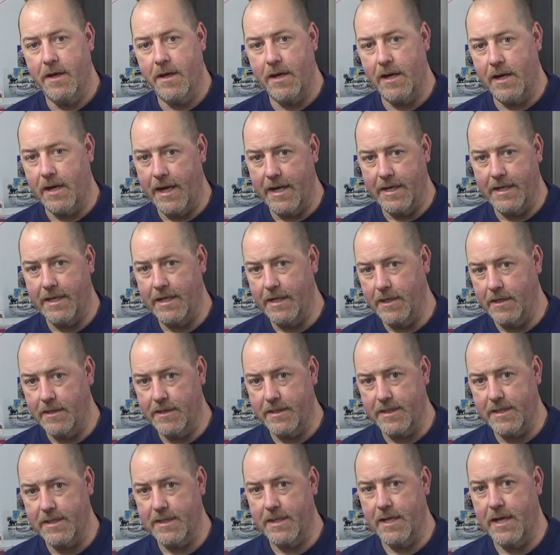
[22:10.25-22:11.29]

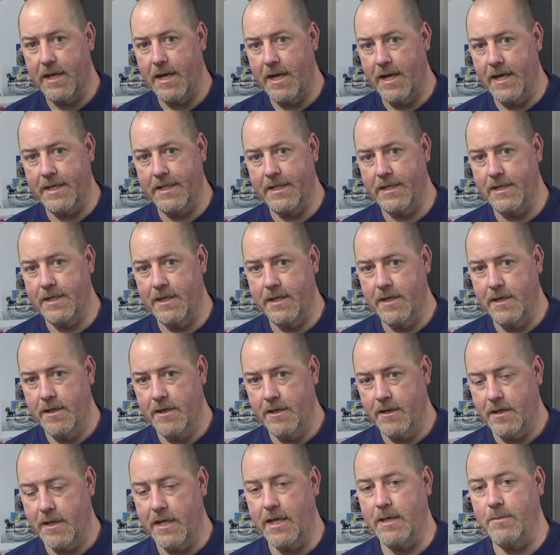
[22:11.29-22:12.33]
cleanliness and
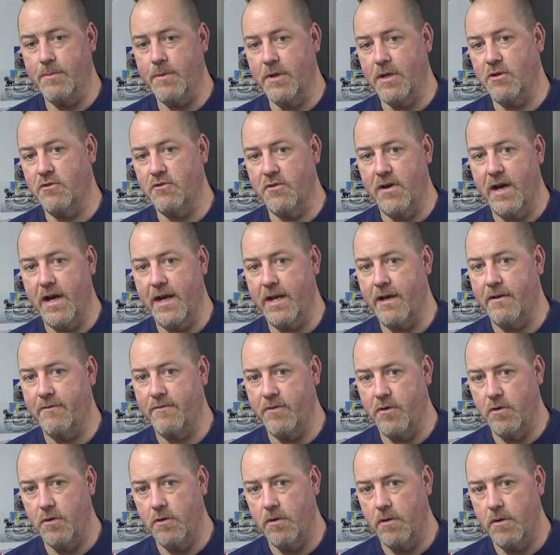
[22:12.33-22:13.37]
keeping track of
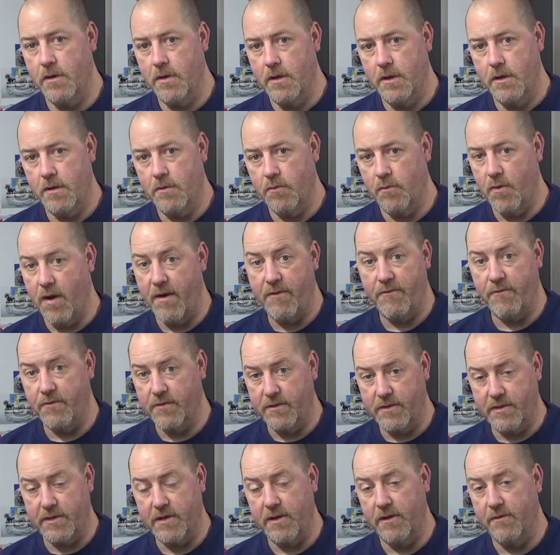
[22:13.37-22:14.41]
your
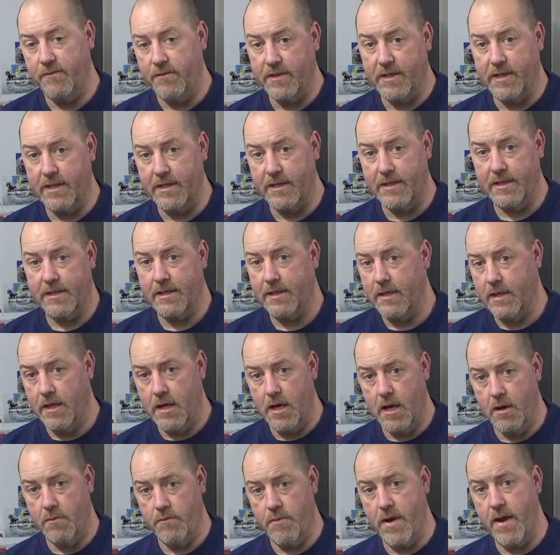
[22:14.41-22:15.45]
reference surfaces
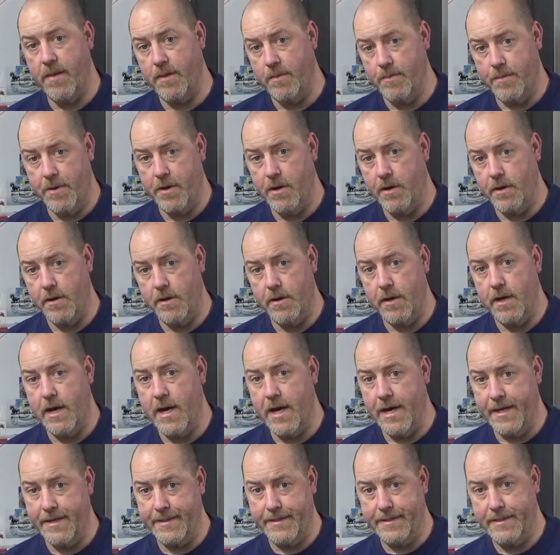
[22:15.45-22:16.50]
around the part
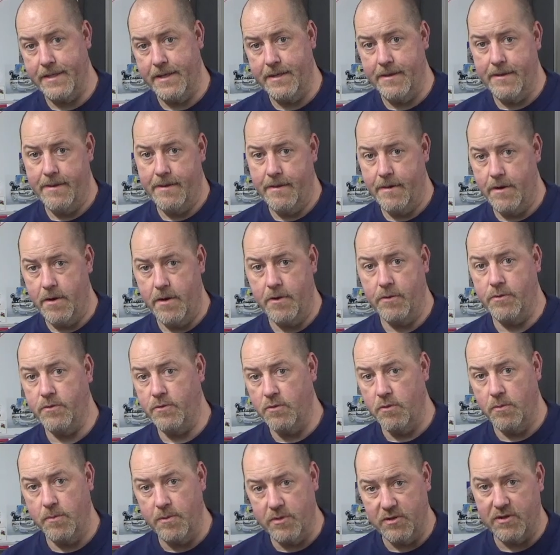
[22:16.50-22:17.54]
and on
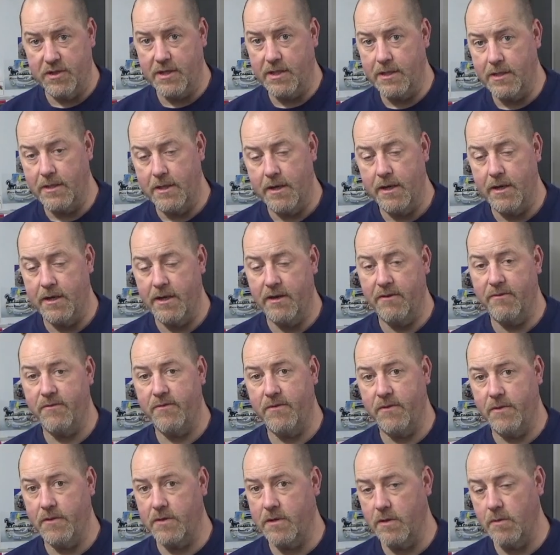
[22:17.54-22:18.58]
your machine. And if
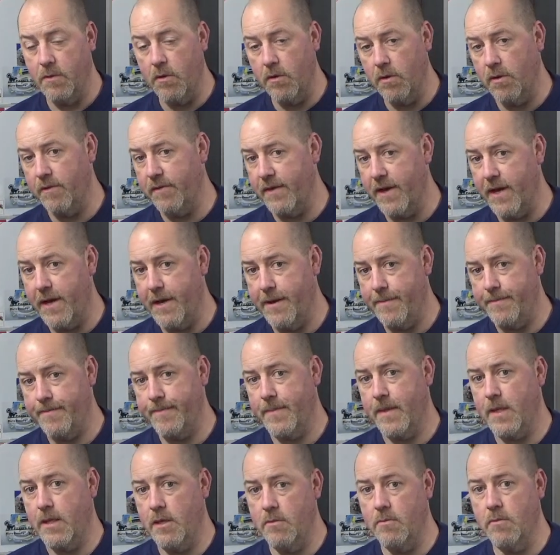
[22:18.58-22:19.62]
you do all of that,
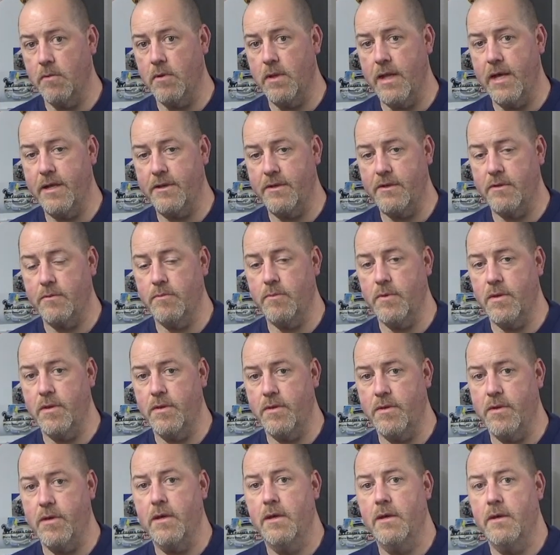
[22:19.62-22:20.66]
you will end up
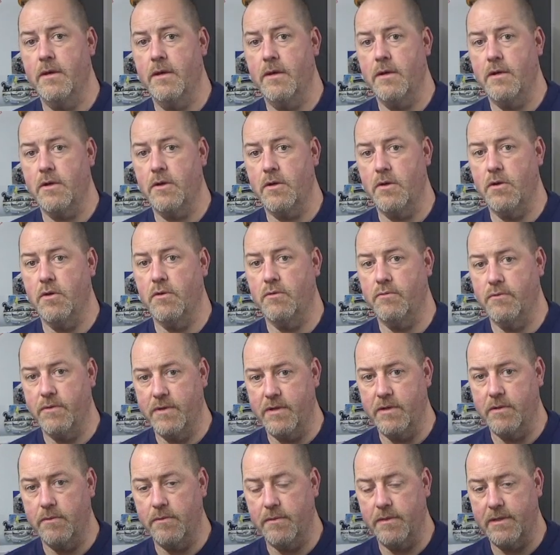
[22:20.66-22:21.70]
with good
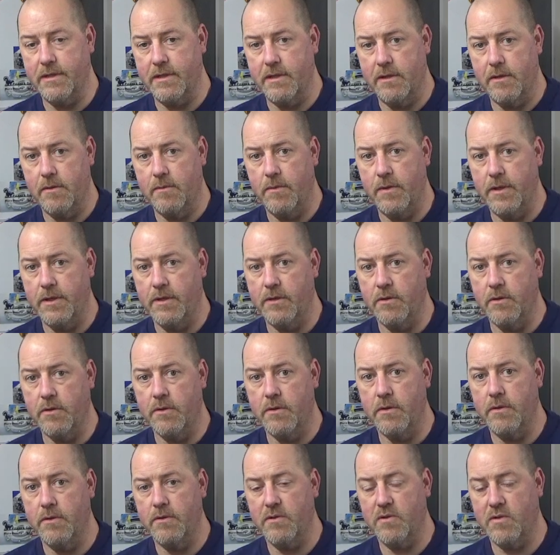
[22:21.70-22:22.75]
results when
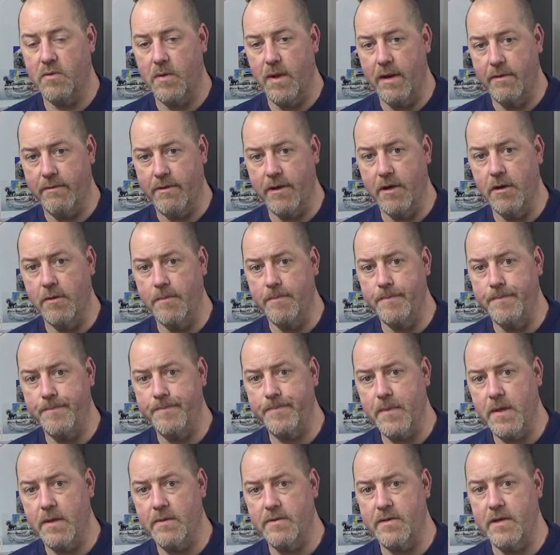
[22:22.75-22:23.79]
you're squaring up.
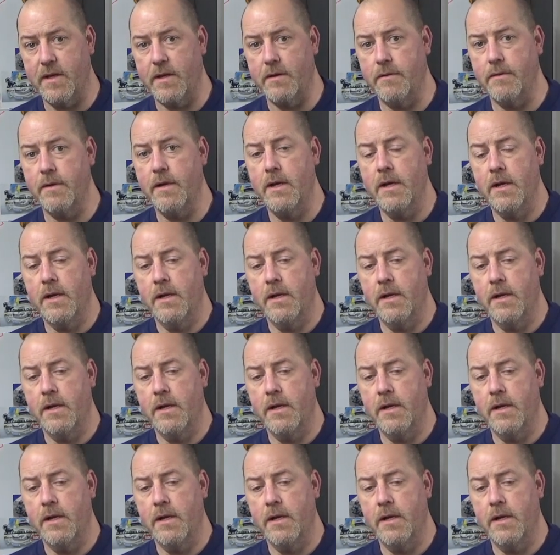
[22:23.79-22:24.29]
So